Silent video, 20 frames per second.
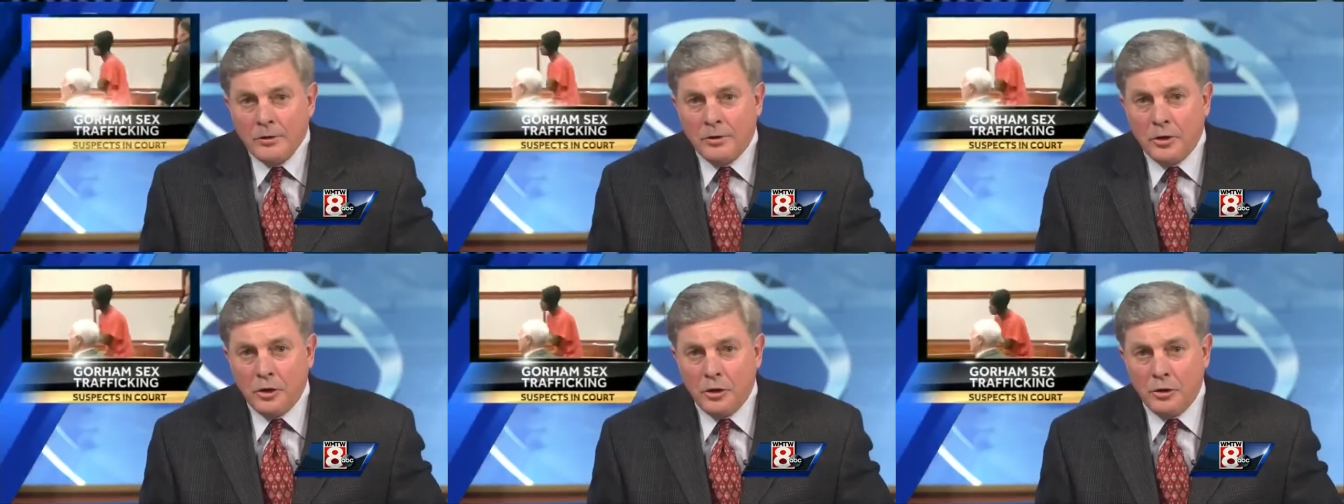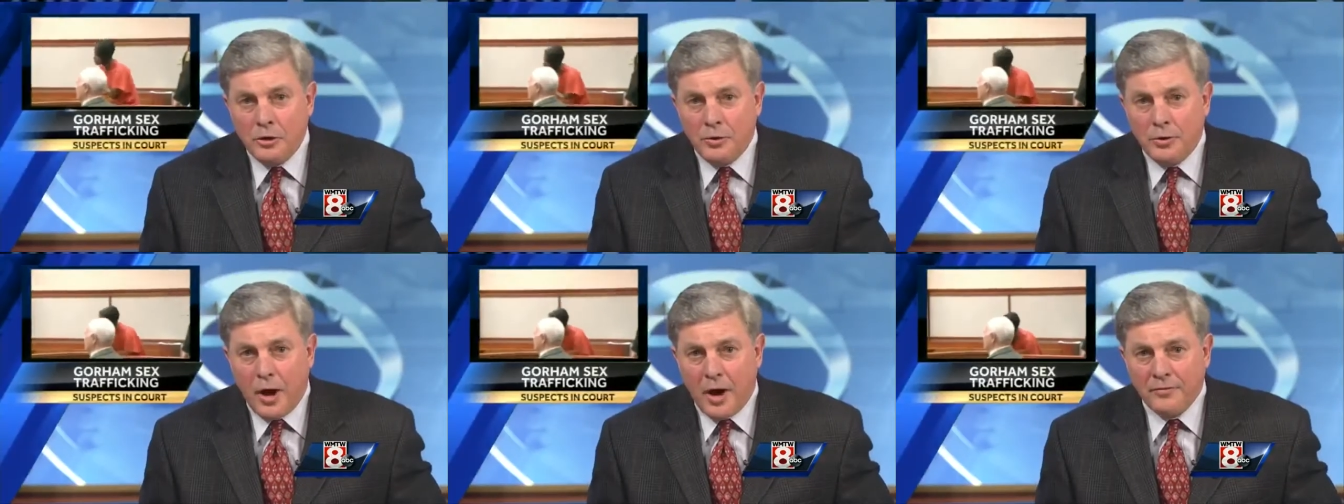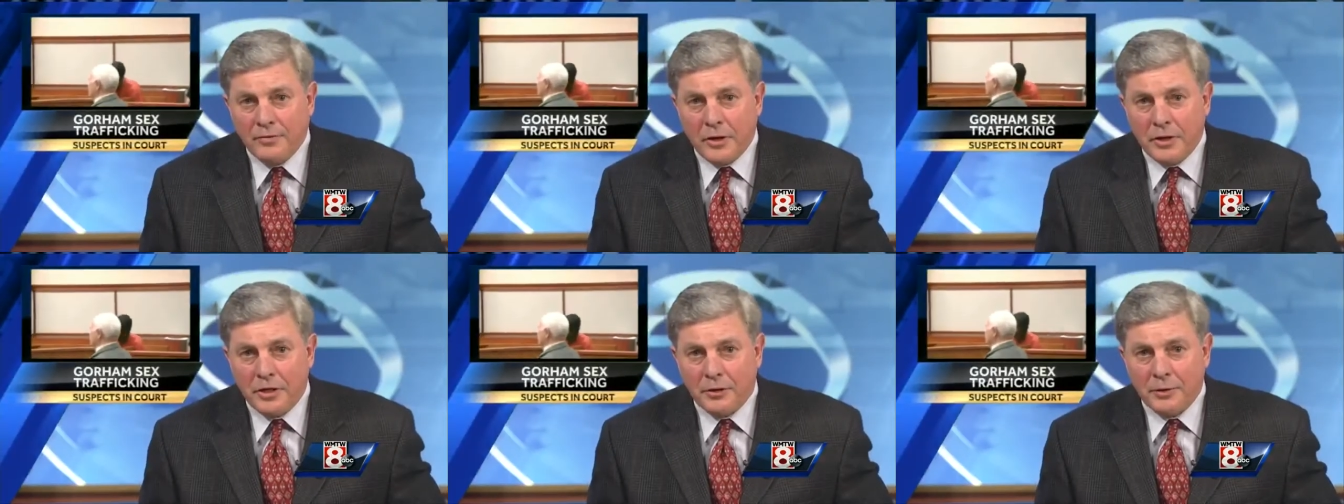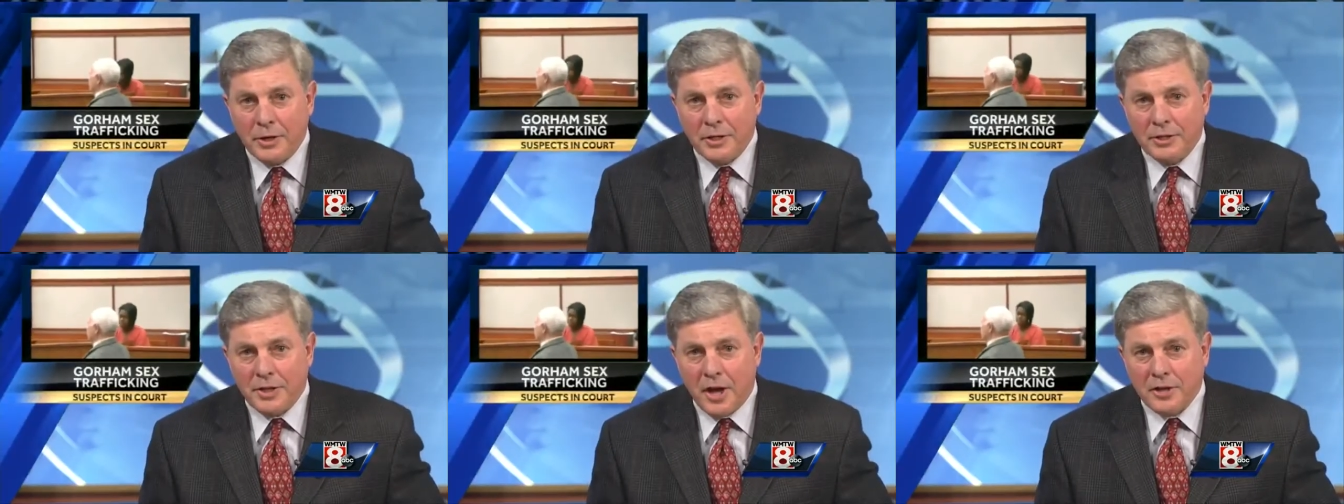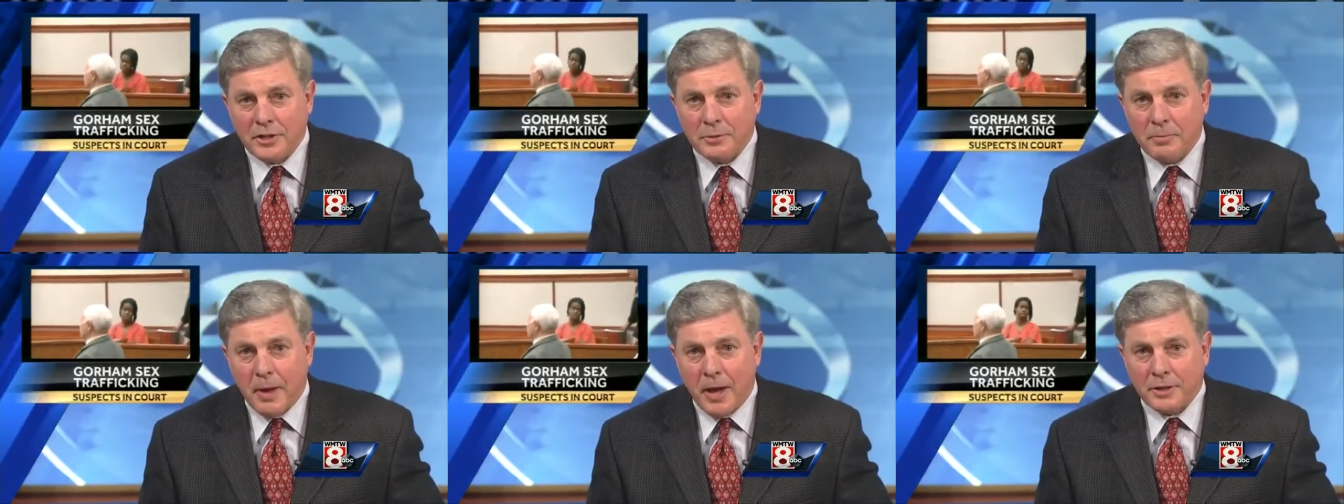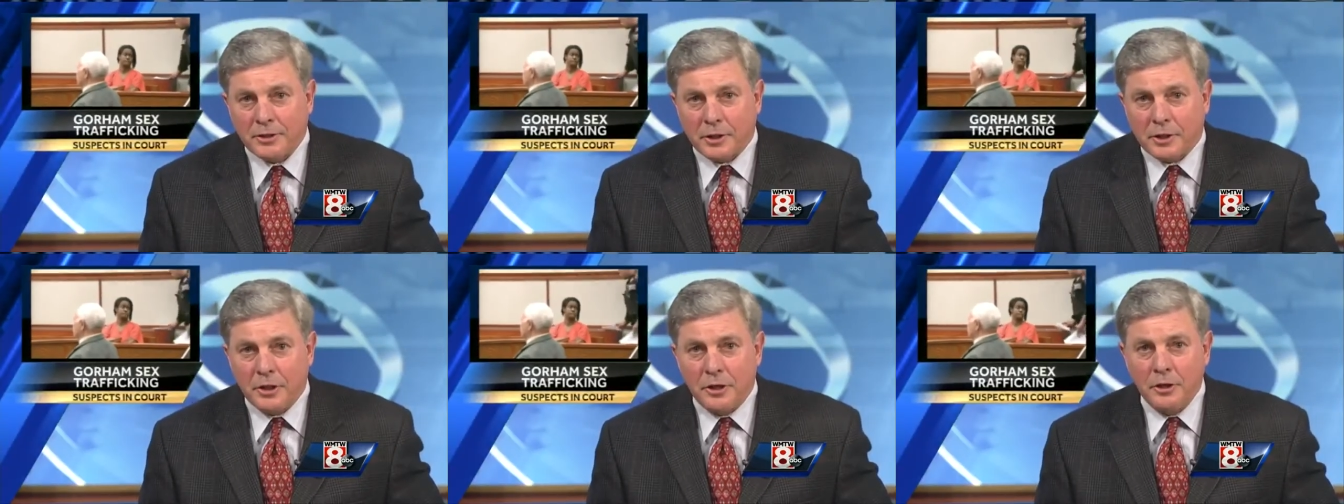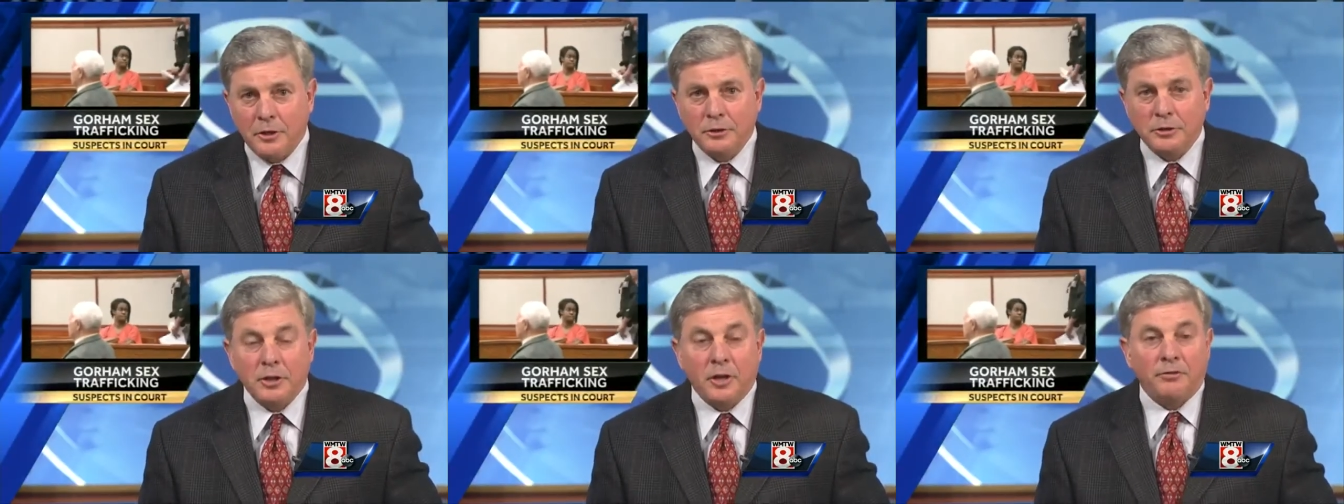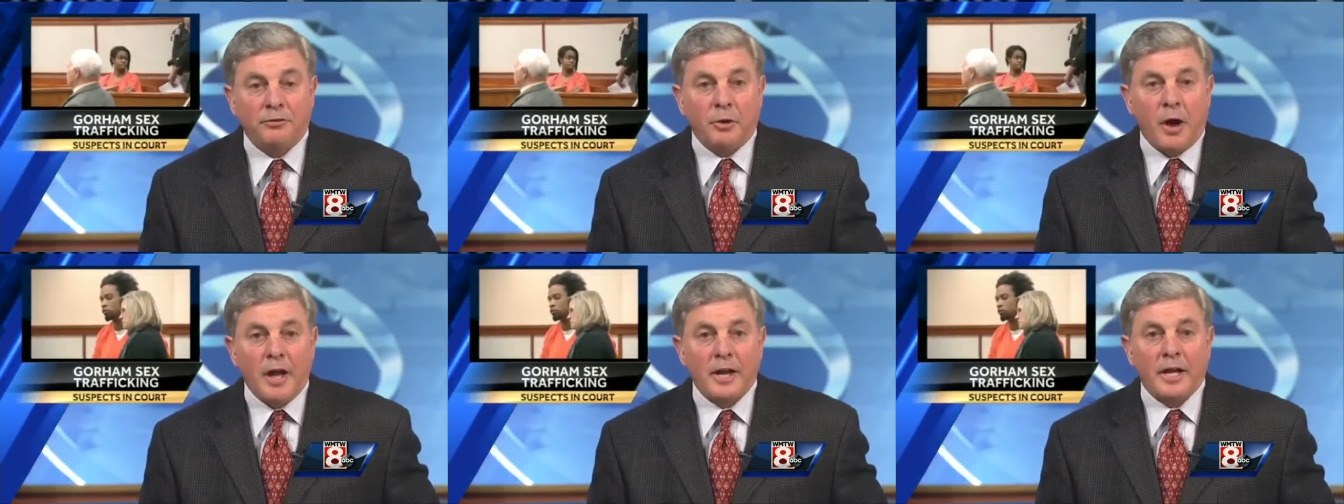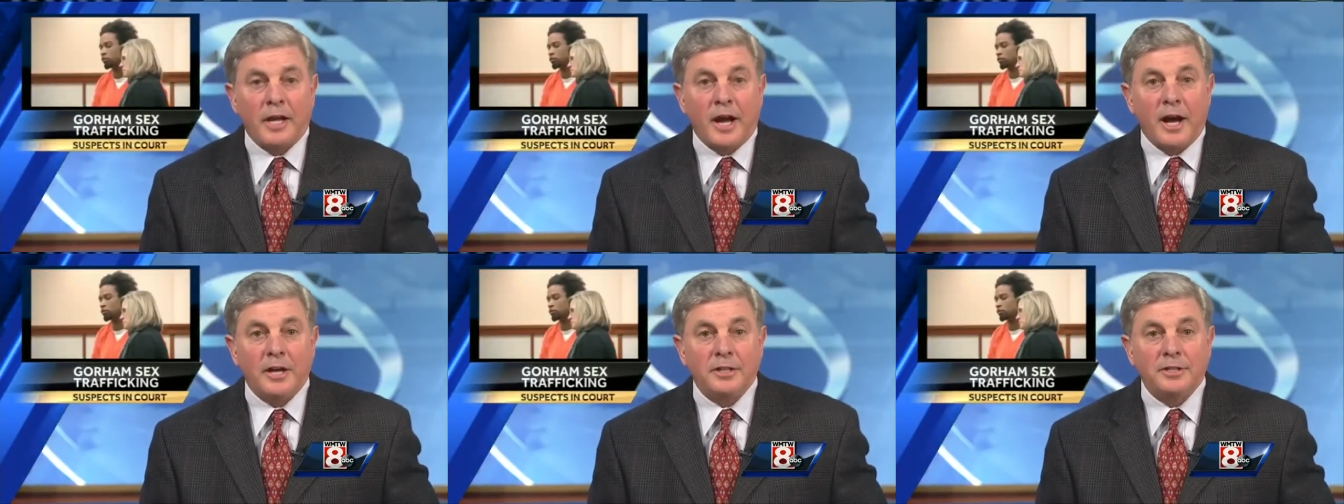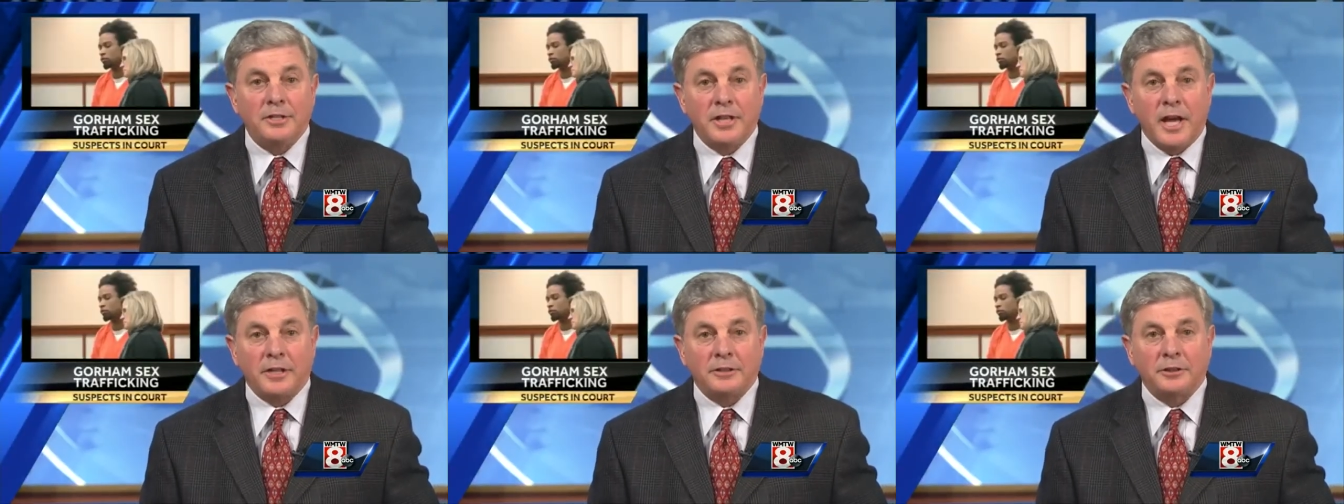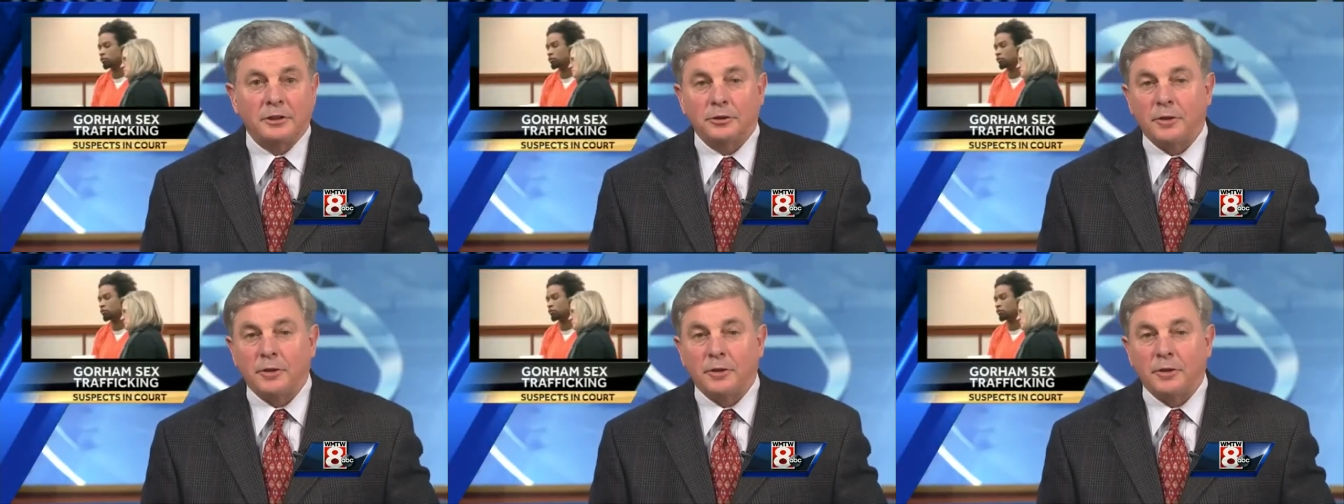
Two of the three suspects accused of running a sex